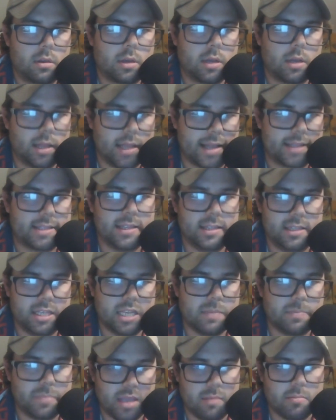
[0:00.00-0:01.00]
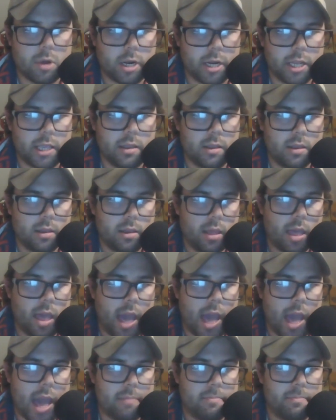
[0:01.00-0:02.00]
collecting DP money
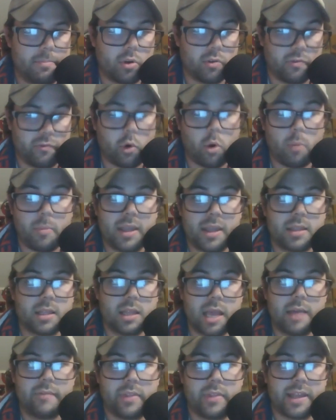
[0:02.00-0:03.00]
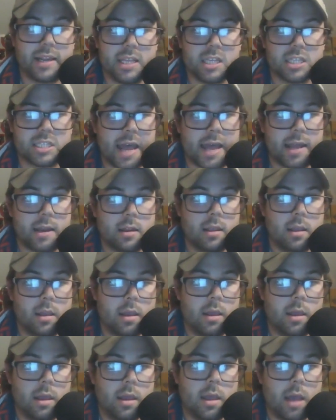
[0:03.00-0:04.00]
and performing at the level that he's at,
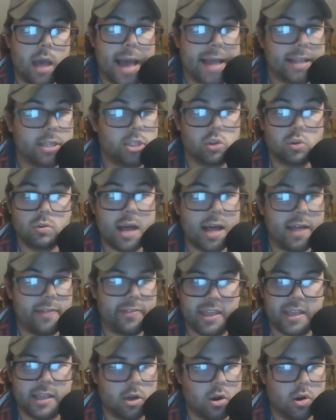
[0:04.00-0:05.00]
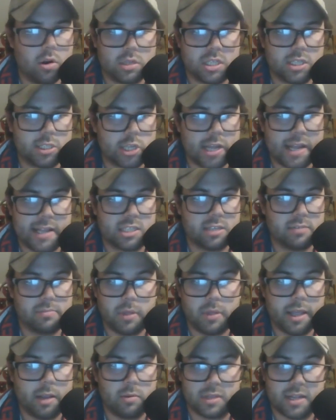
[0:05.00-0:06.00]
I do not think it hurts his chances
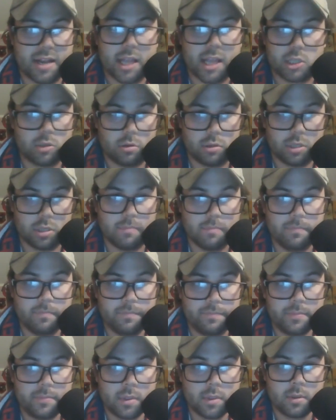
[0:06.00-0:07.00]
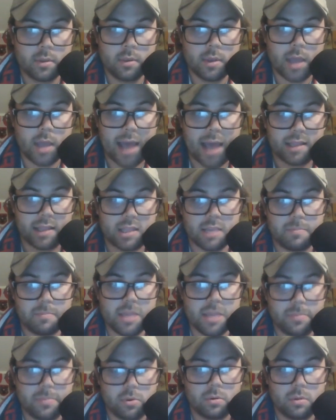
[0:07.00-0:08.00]
of playing with the national team. I think
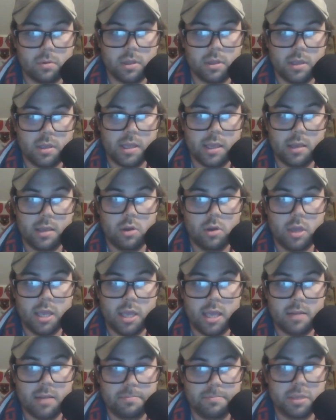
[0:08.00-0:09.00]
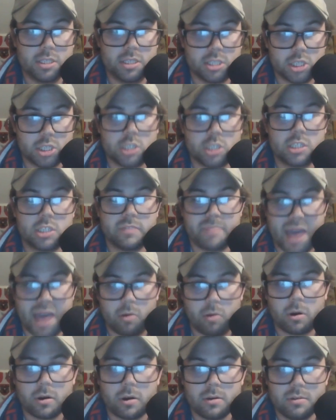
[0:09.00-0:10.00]
people in positions of
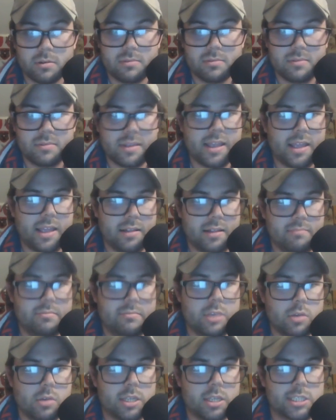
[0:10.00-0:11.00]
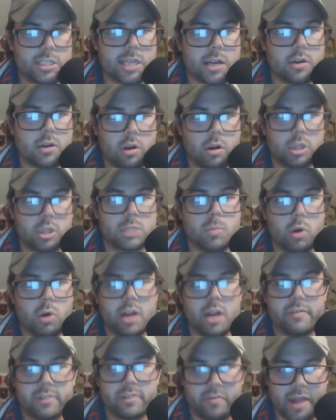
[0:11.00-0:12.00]
power in US soccer are smart
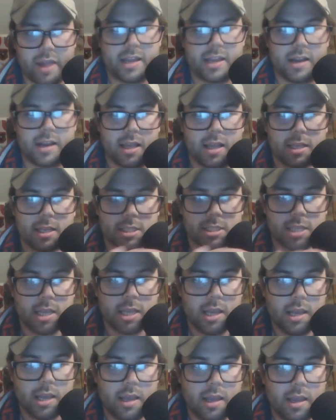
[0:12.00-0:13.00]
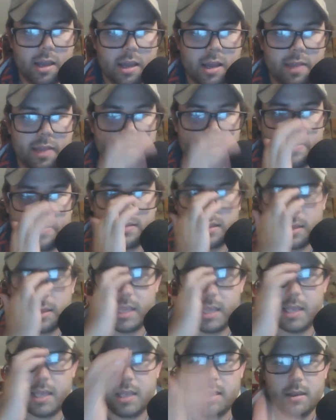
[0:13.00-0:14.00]
enough to recognize that the
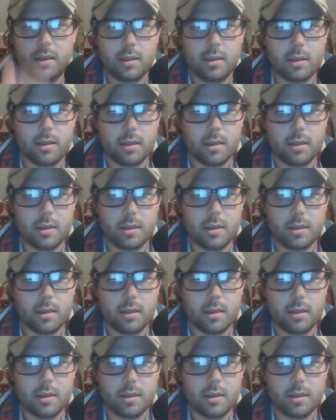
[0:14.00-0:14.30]
league